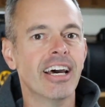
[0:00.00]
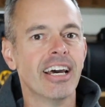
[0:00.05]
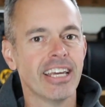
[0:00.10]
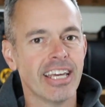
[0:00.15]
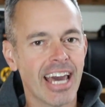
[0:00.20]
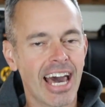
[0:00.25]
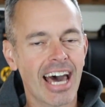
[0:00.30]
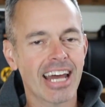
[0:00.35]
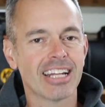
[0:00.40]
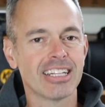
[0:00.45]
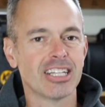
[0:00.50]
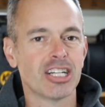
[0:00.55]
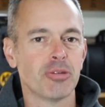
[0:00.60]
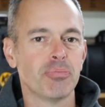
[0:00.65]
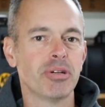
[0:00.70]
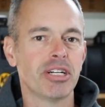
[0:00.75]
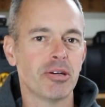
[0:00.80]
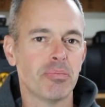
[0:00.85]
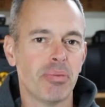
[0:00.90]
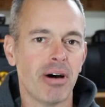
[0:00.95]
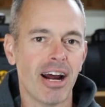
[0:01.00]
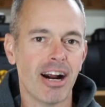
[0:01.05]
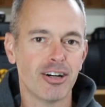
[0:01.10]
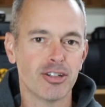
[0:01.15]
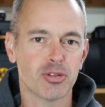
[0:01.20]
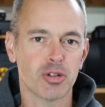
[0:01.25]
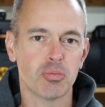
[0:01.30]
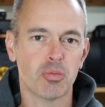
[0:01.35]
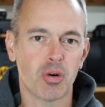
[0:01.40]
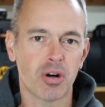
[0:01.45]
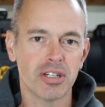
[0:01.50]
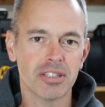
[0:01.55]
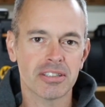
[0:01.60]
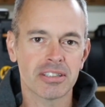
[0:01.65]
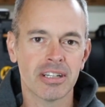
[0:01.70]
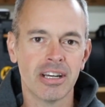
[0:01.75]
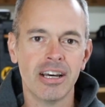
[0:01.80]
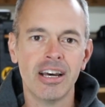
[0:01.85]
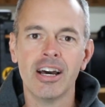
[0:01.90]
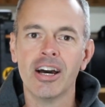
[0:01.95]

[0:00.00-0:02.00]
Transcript: You had a little bit of buyer's remorse?